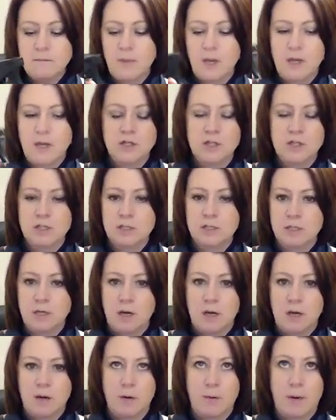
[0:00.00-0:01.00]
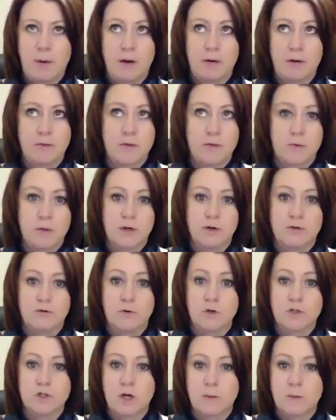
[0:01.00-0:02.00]
and just about 3 to
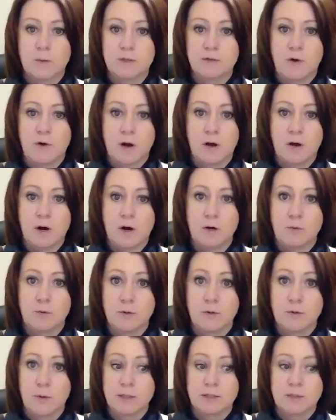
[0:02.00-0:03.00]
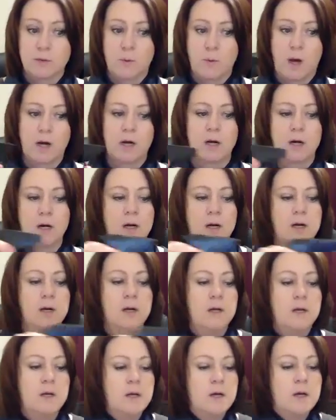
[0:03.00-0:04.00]
4 drops of On Guard with the rest water.
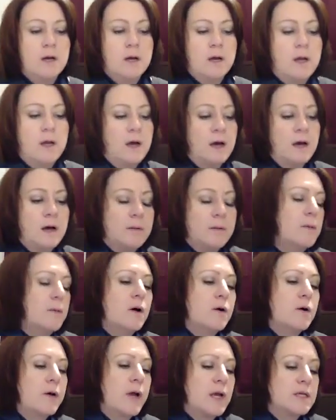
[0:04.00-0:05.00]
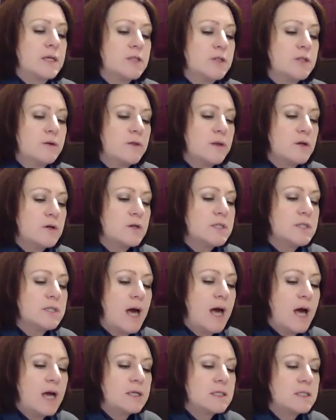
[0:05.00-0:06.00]
Okay, so there's
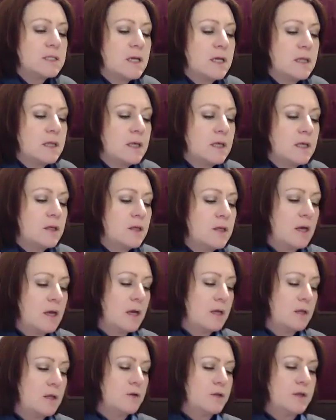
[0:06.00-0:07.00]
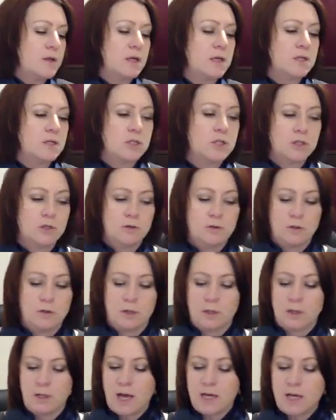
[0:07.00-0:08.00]
that. And then the other thing too, the
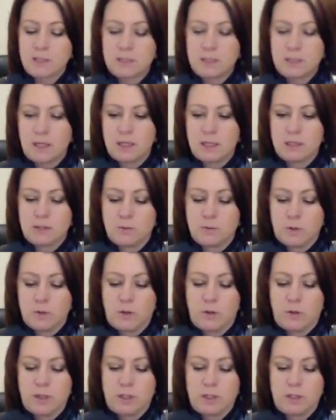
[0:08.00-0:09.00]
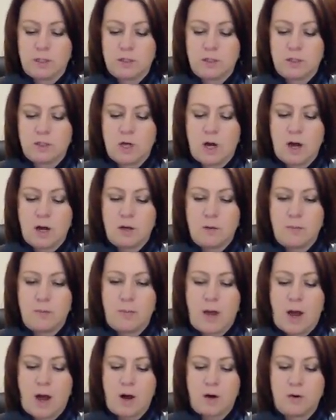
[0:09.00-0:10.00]
last thing is we're going to talk
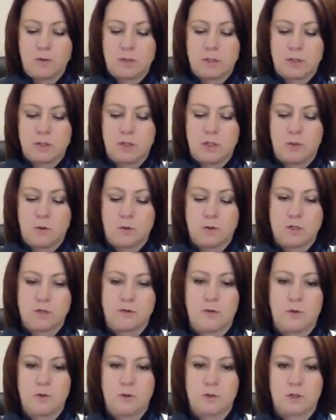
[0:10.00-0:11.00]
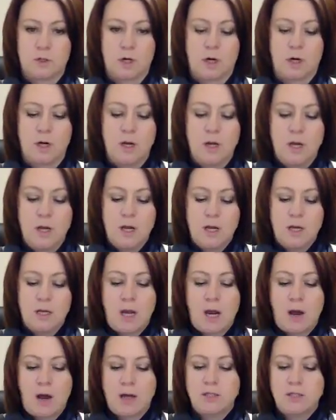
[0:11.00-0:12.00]
about your diffuser.
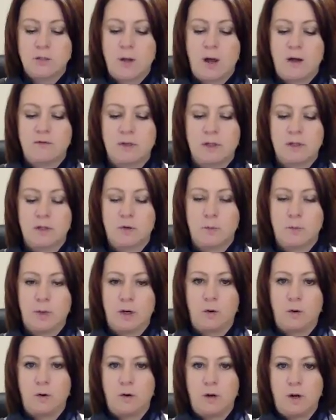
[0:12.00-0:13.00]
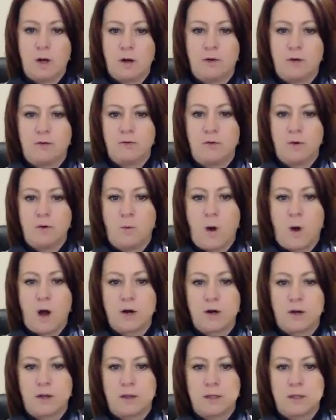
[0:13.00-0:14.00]
Now I do have a little bit of
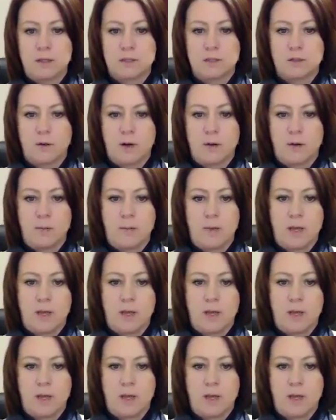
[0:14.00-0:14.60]
water in this, so I